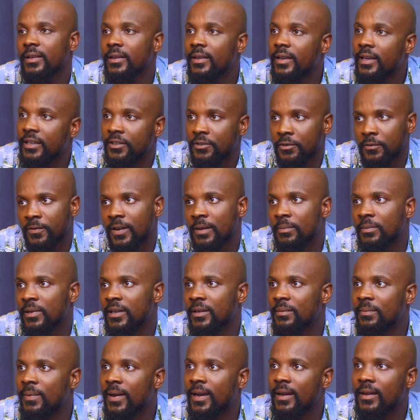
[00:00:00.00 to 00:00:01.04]
get your
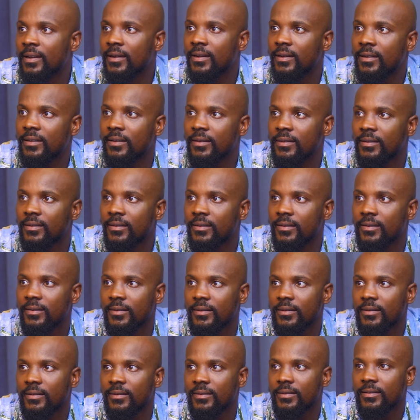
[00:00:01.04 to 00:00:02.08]
family back.
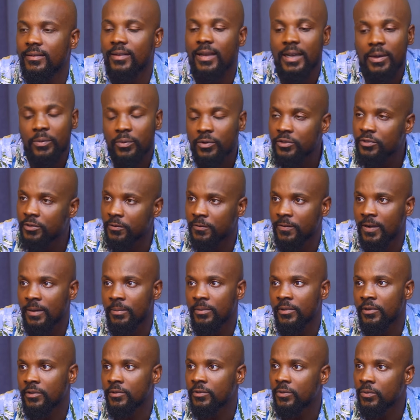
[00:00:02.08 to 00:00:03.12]
I want your
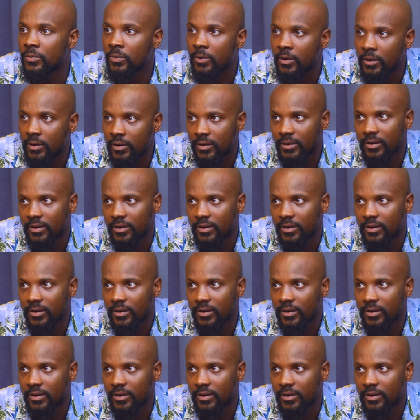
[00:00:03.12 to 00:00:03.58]
family to work